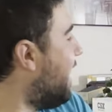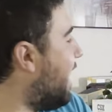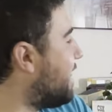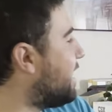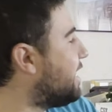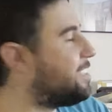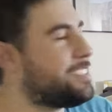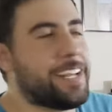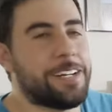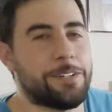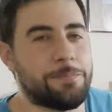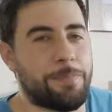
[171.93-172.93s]
I think
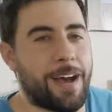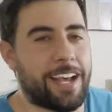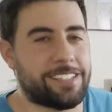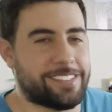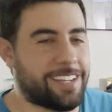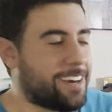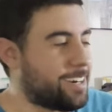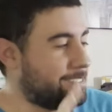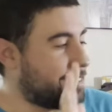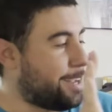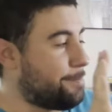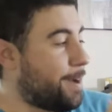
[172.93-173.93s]
standard box
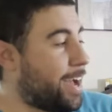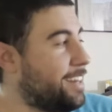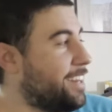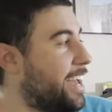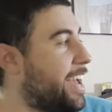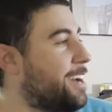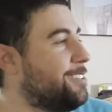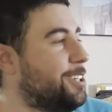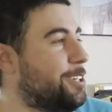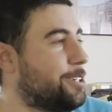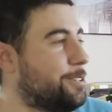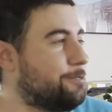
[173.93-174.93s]
cars on my layout
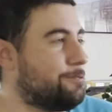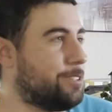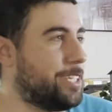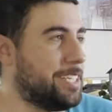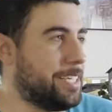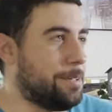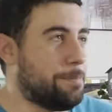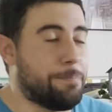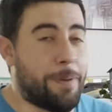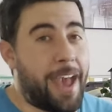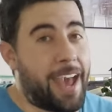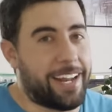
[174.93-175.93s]
look really
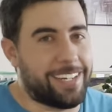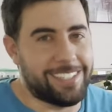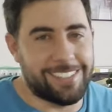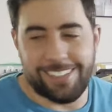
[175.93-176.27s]
bad.